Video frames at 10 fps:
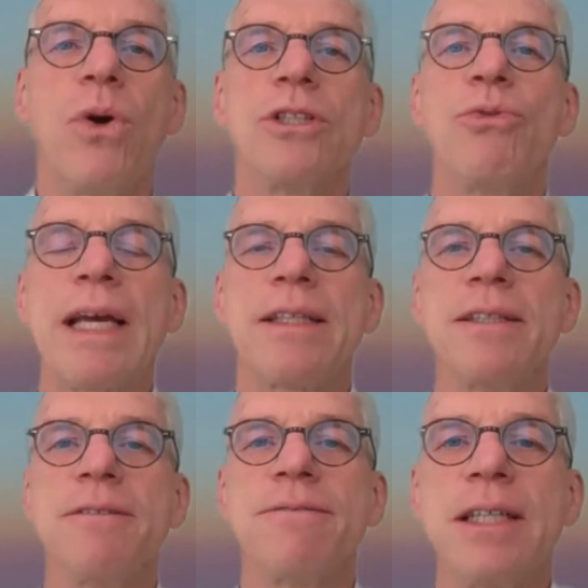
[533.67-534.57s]
more
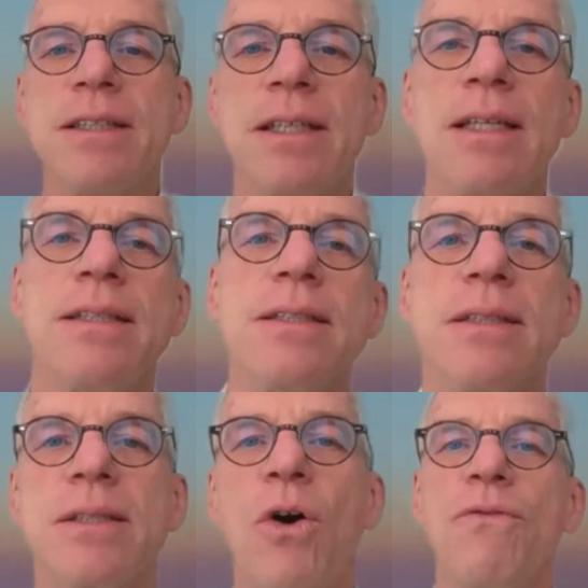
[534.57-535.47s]
attractive and
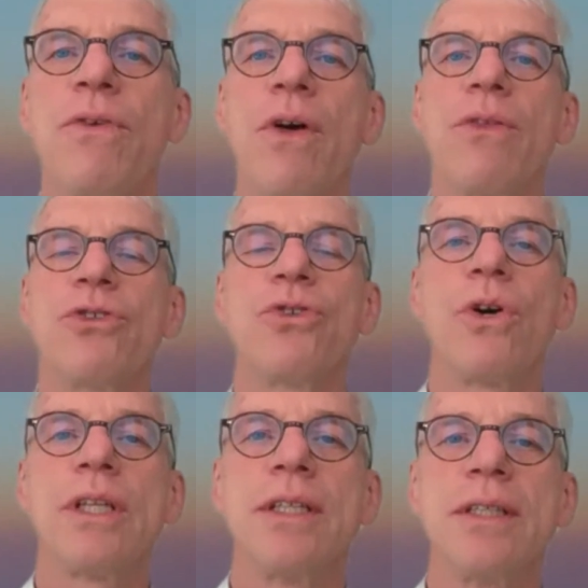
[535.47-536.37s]
offer the
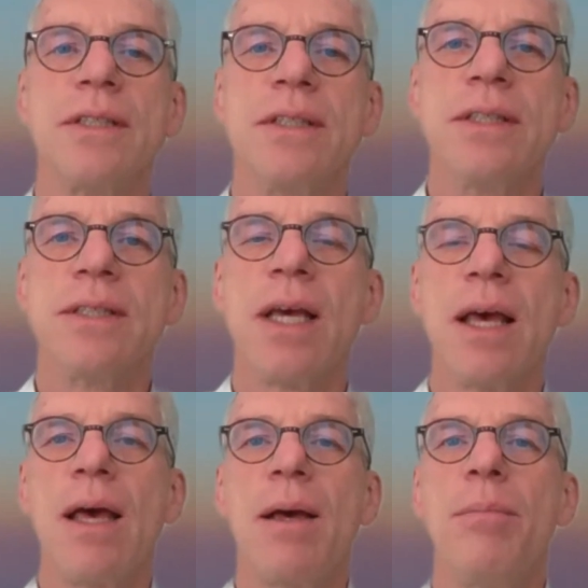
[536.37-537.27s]
shorter distance.
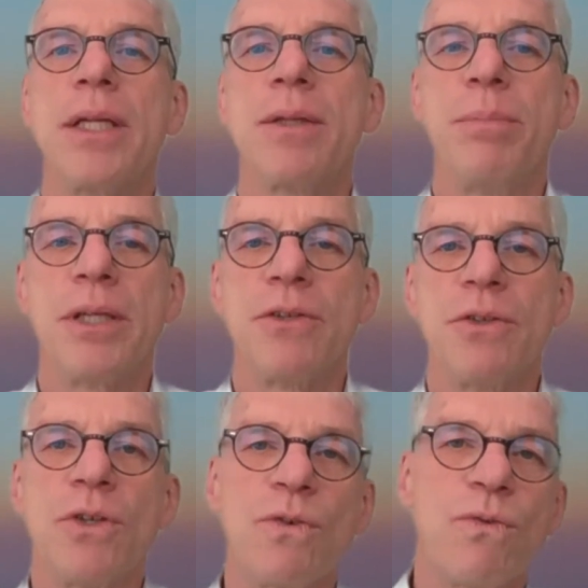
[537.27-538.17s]
But
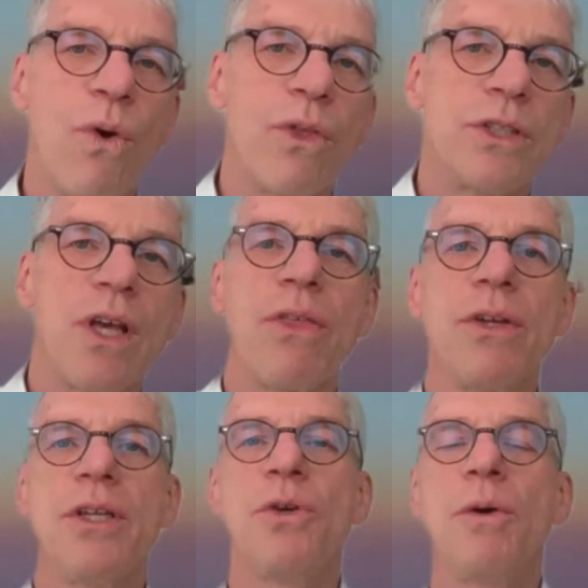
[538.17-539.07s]
for the
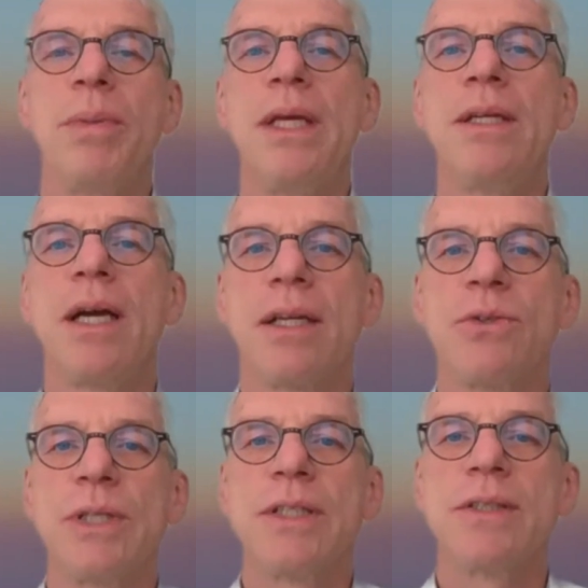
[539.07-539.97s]
southern European
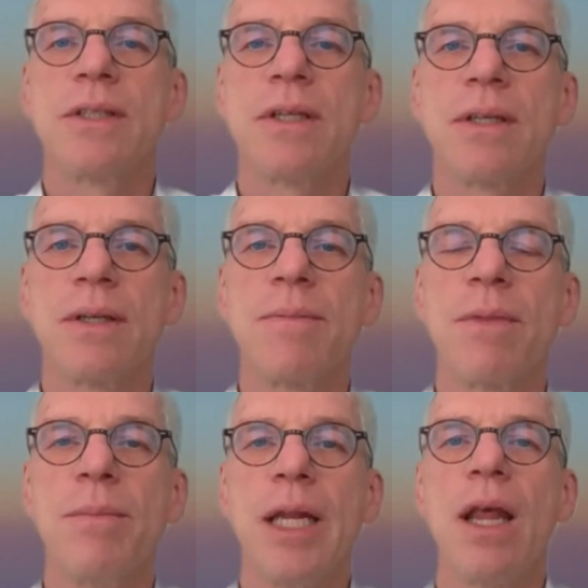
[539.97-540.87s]
countries,
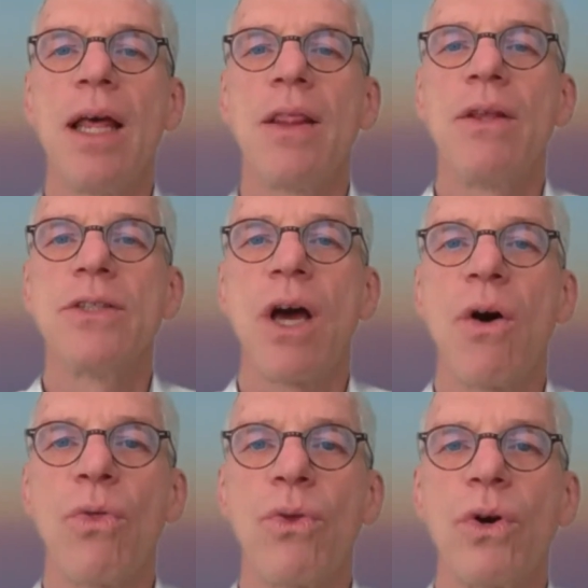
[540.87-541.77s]
the middle and the
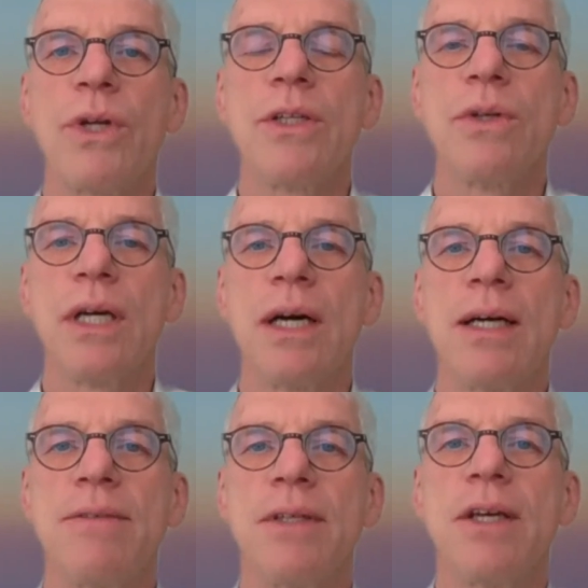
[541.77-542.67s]
south corridor
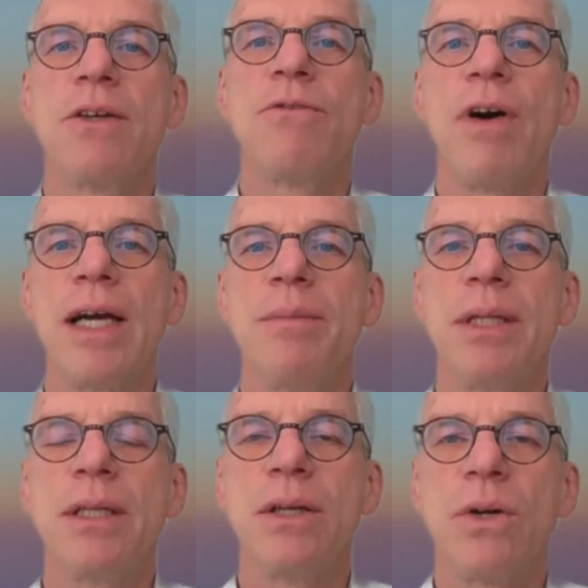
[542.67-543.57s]
are
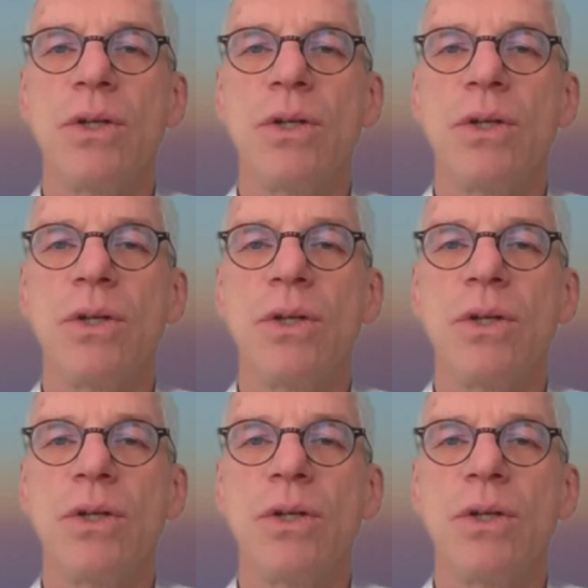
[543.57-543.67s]
viable